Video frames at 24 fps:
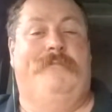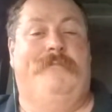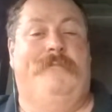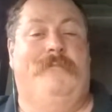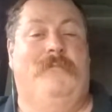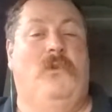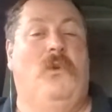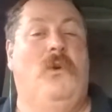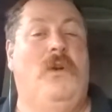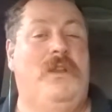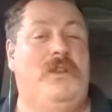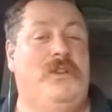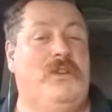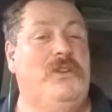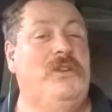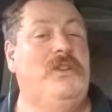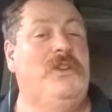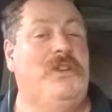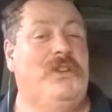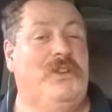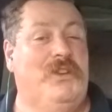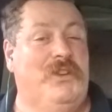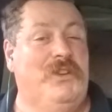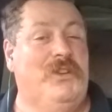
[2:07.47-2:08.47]
What do
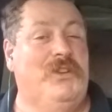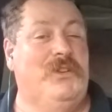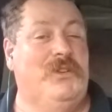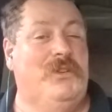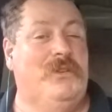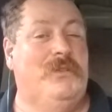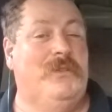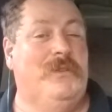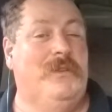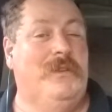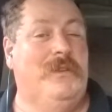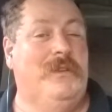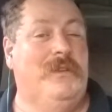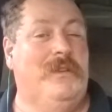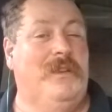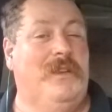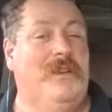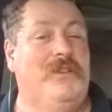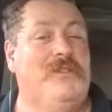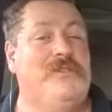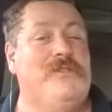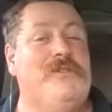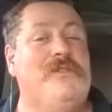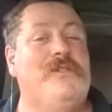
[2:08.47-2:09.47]
you do,
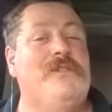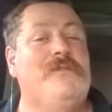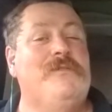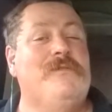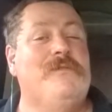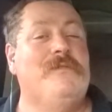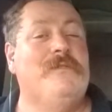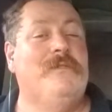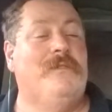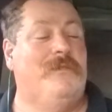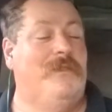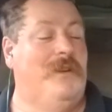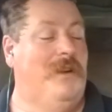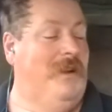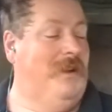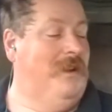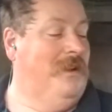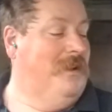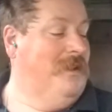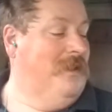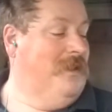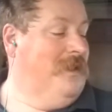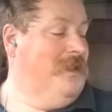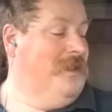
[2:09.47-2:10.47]
in truth,
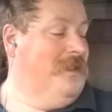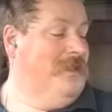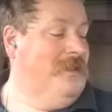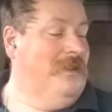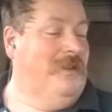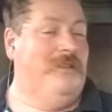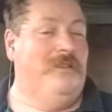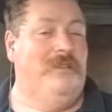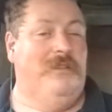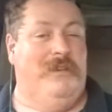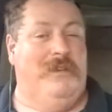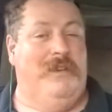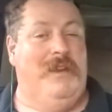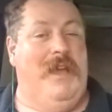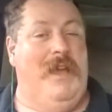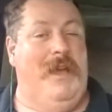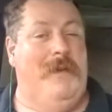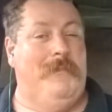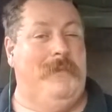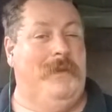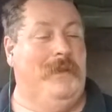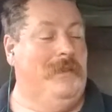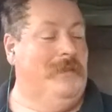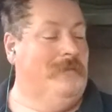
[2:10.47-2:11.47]
right? This is a
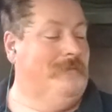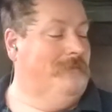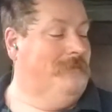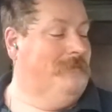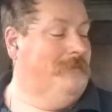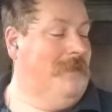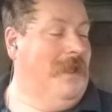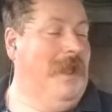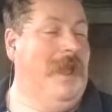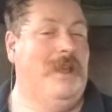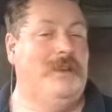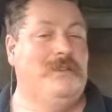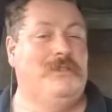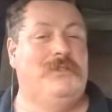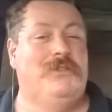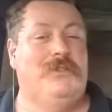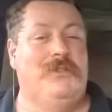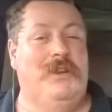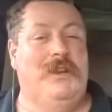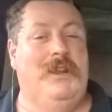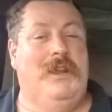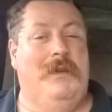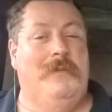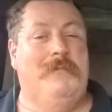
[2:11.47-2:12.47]
topic, as
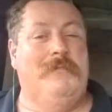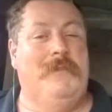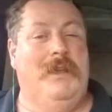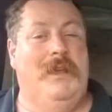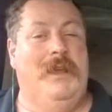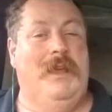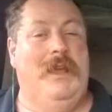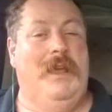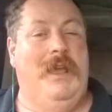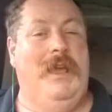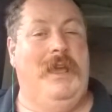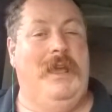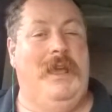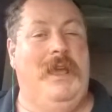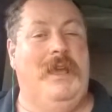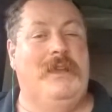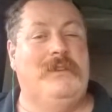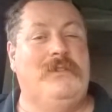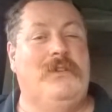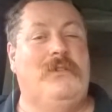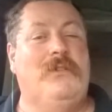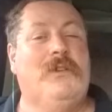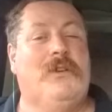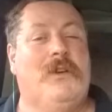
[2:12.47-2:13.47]
Jim,
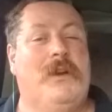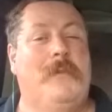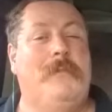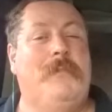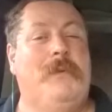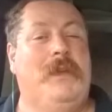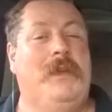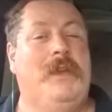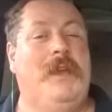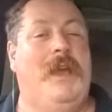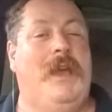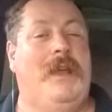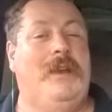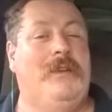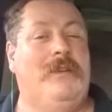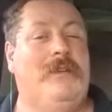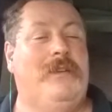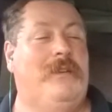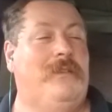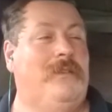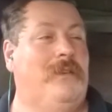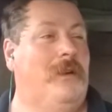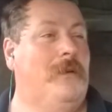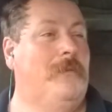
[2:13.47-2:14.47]
as old Grumpy Cat
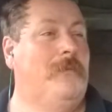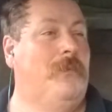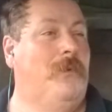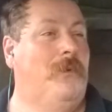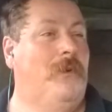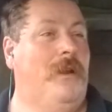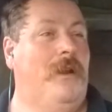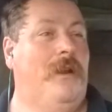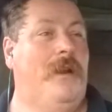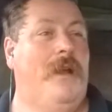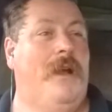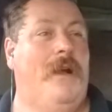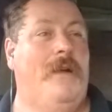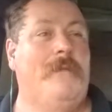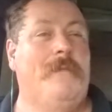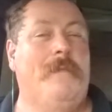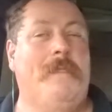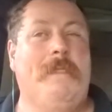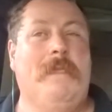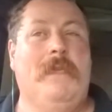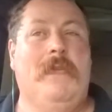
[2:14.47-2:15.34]
sat there and pointed out,